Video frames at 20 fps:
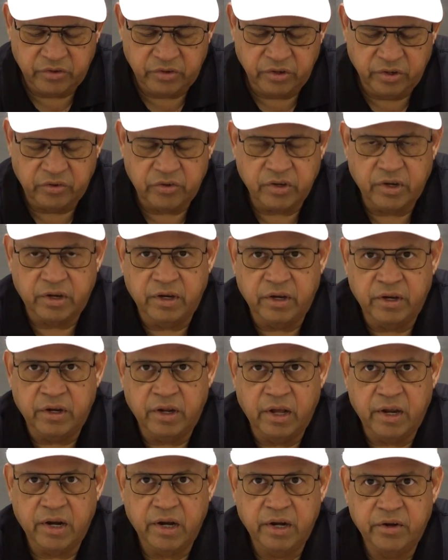is an
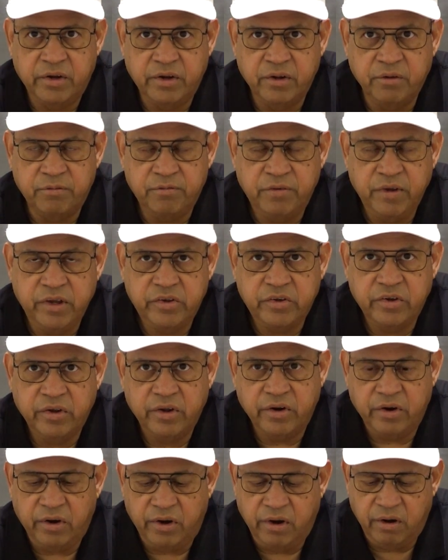inherent
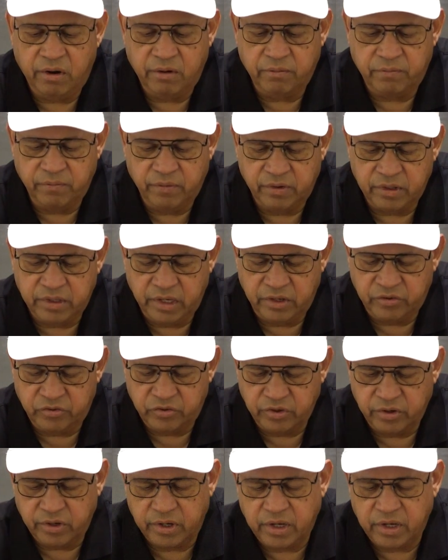feature of this